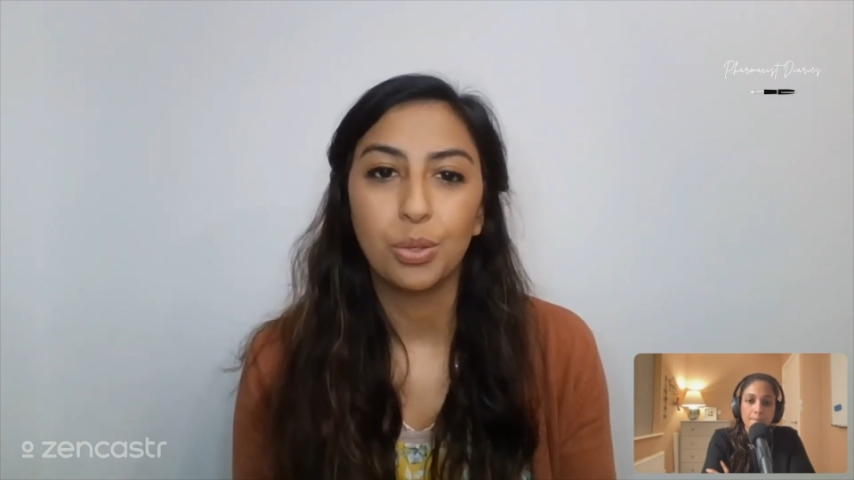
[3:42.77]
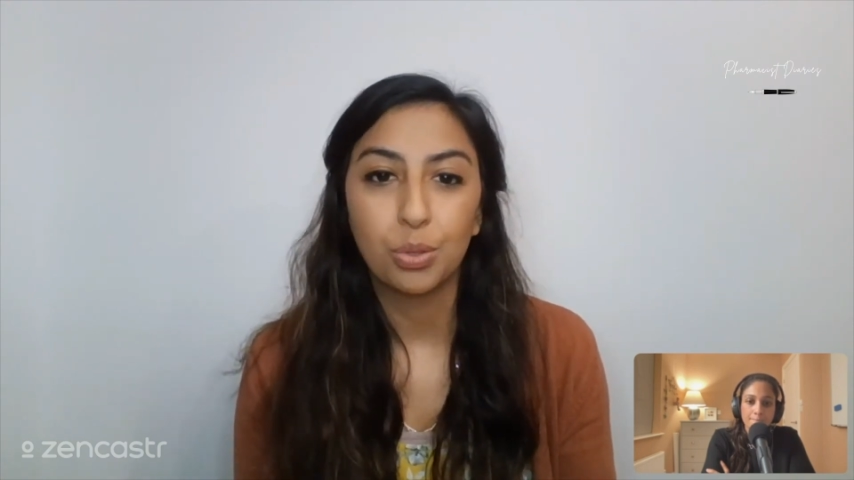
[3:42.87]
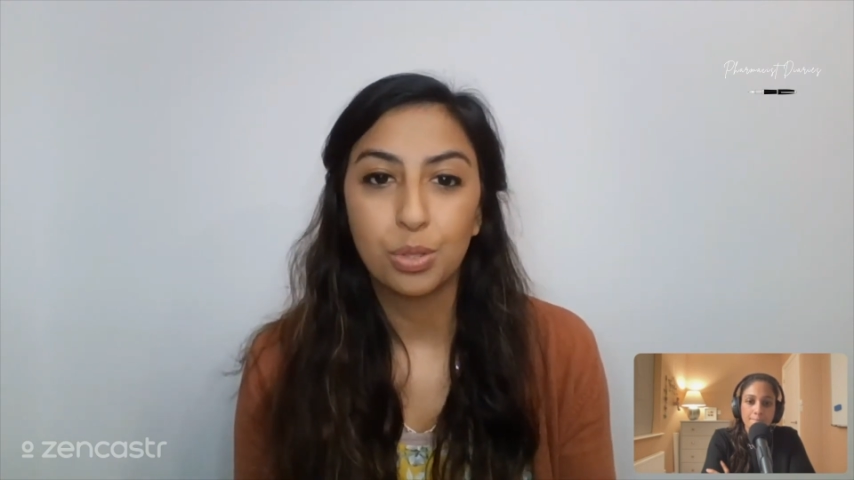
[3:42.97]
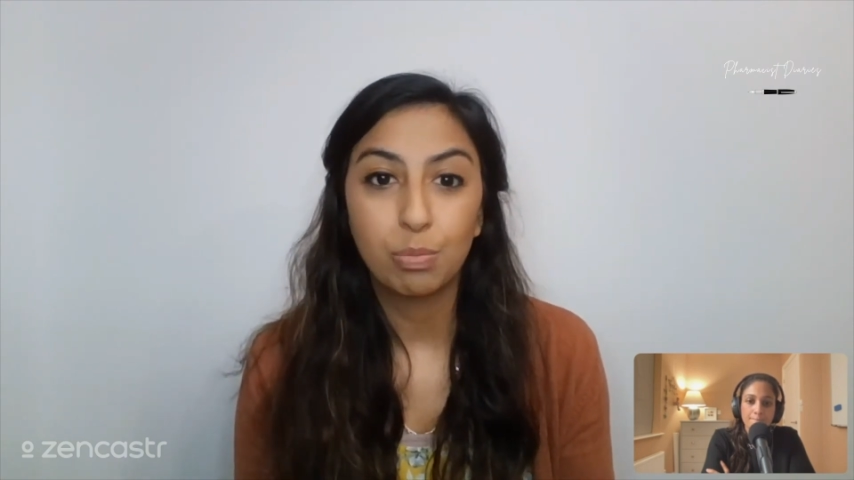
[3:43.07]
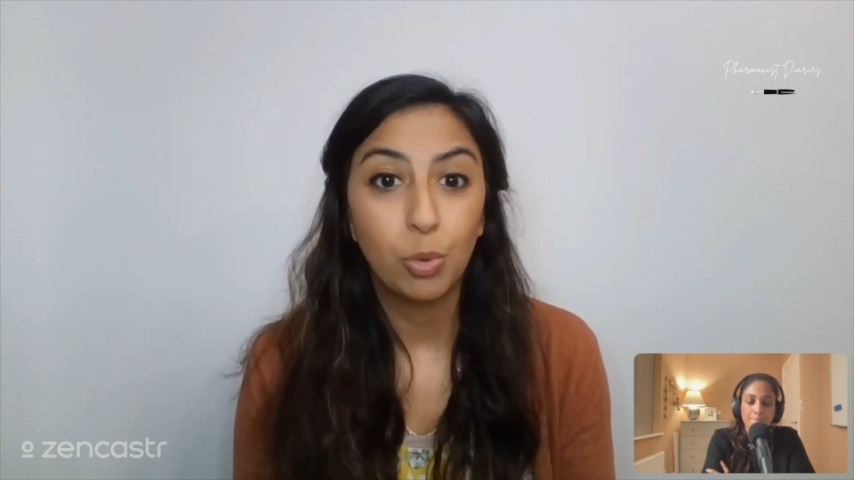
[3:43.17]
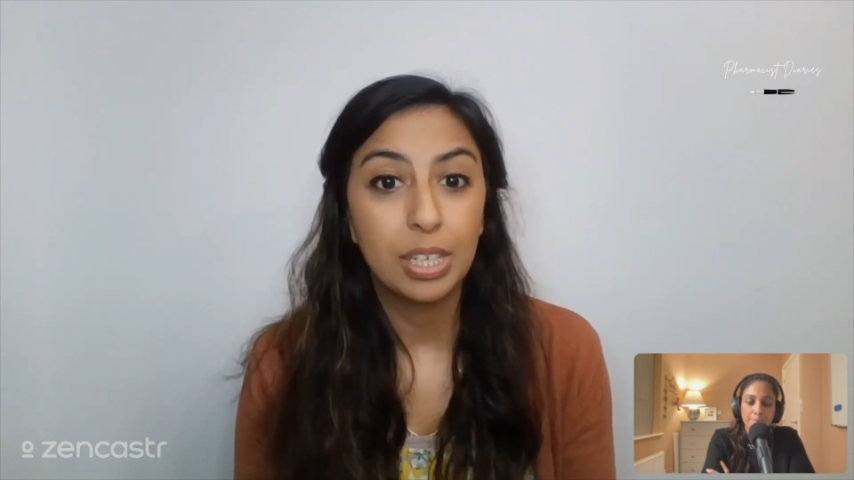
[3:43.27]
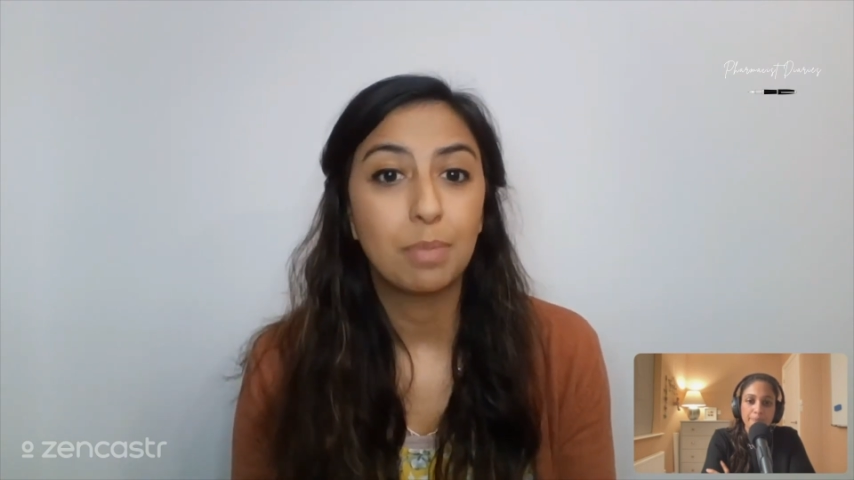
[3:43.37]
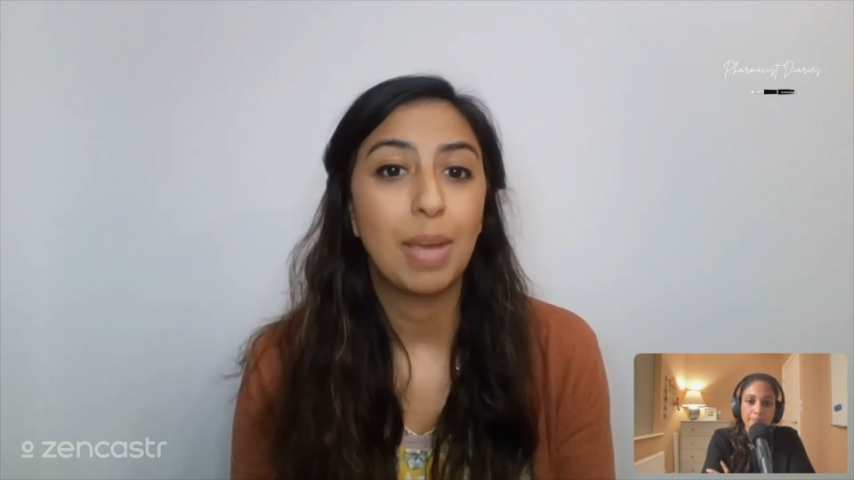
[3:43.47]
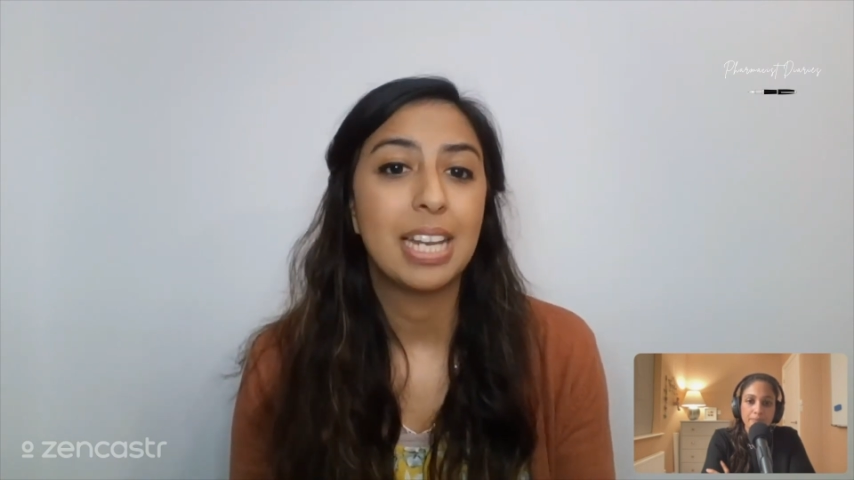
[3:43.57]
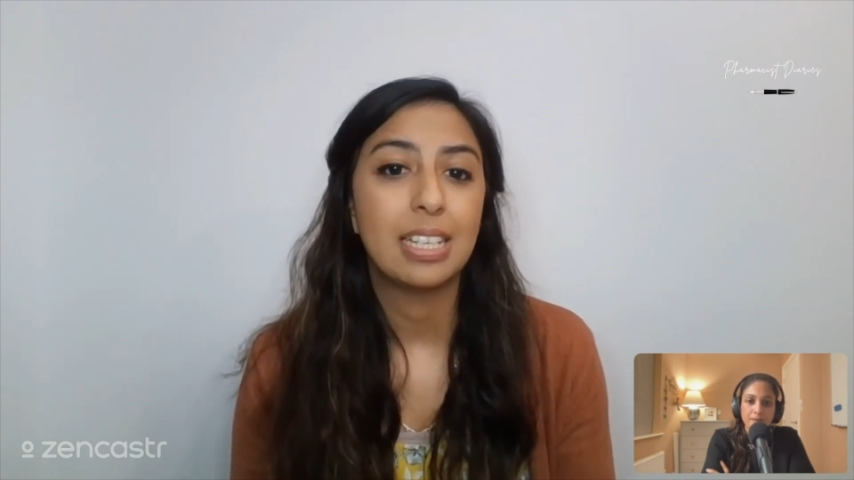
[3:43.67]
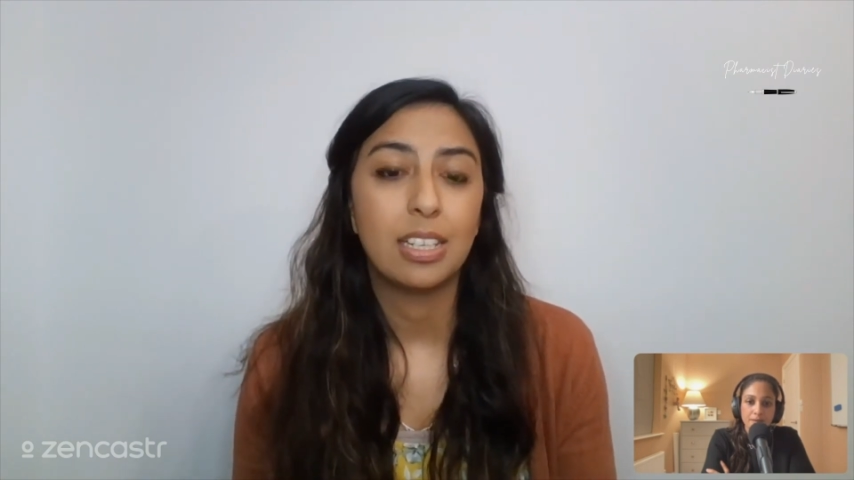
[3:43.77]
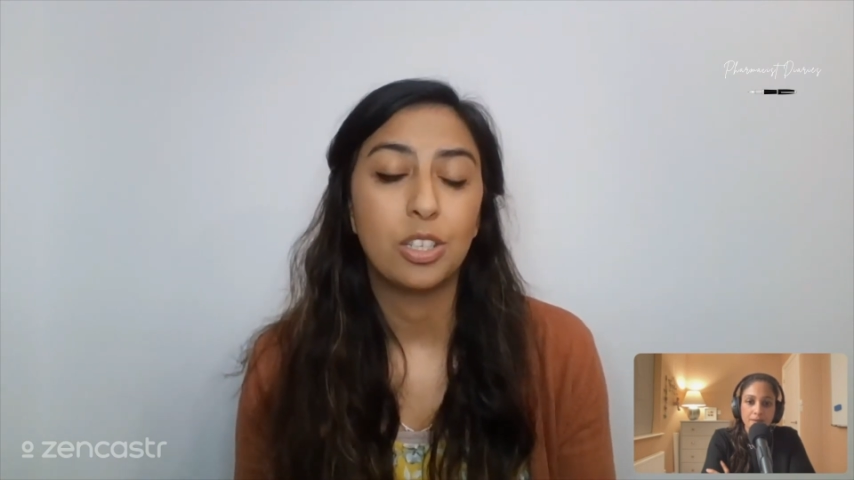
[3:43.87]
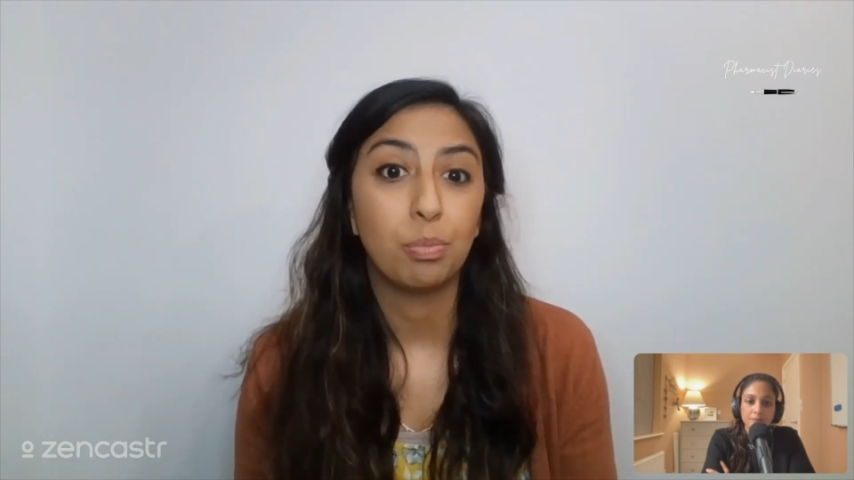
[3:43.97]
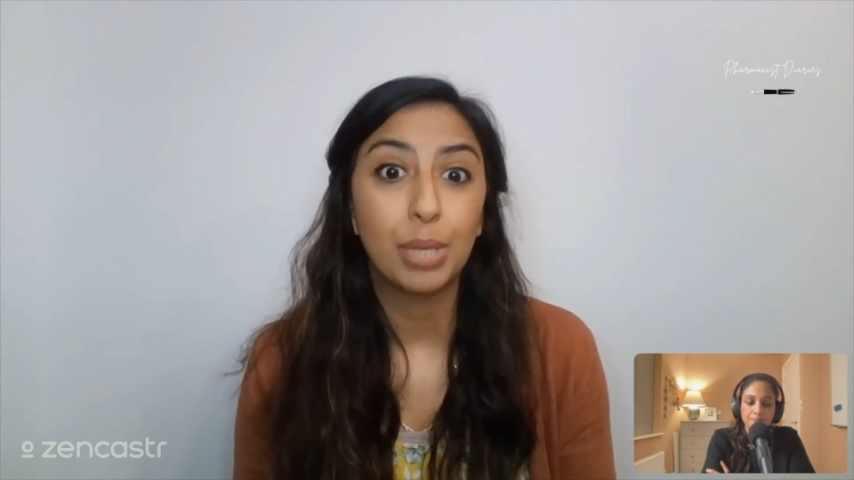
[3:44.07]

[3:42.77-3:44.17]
your small independents,